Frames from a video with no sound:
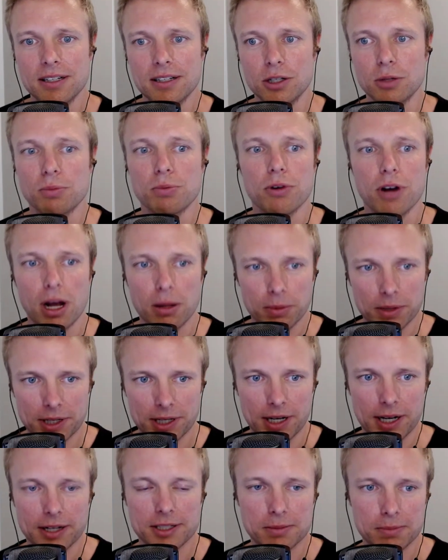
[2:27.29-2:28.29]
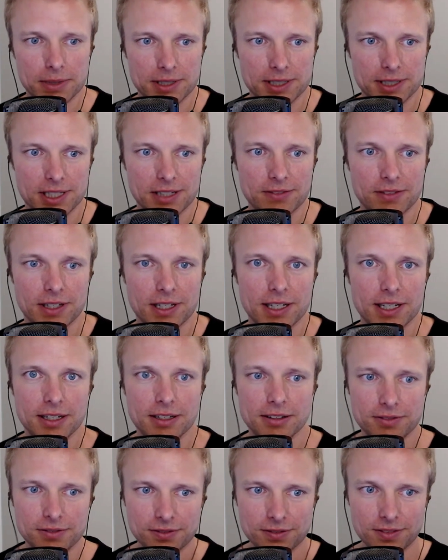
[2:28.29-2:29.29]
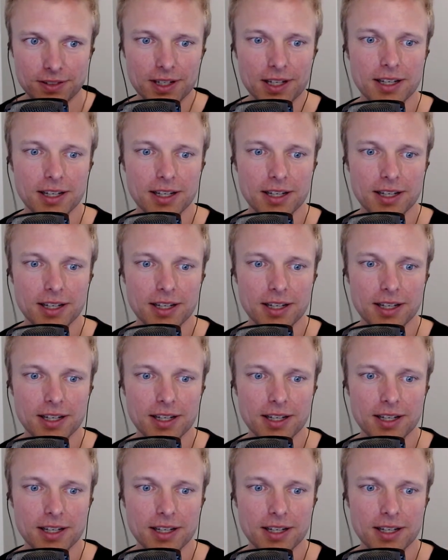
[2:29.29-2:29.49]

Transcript: you're probably not specific enough